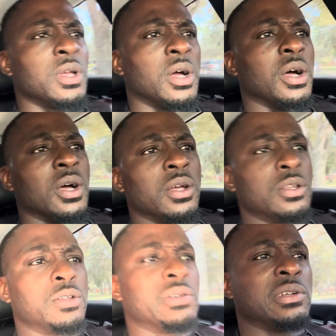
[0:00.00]
Uh,
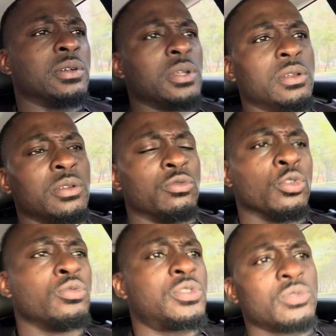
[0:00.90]
uh
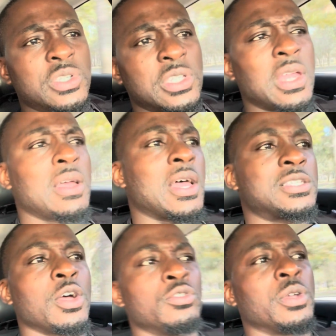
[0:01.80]
Roots, what's his name? I
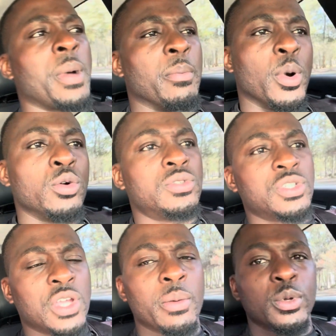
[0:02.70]
saw you talking about Boots,
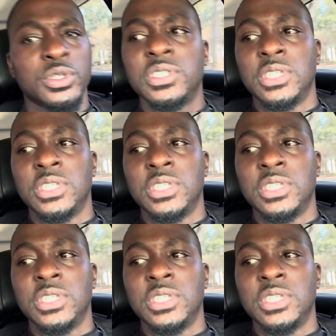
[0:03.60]
Jim Boots.